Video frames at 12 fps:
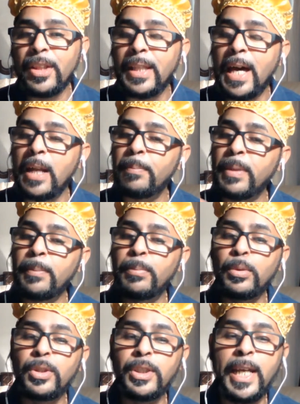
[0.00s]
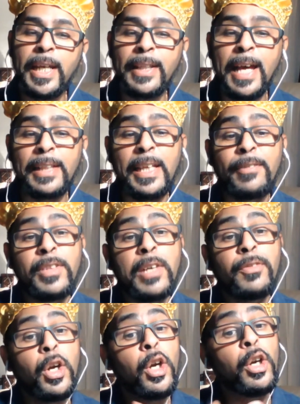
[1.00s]
A lot of people say that they've
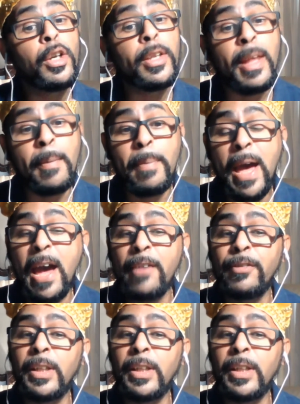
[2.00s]
never heard of that path.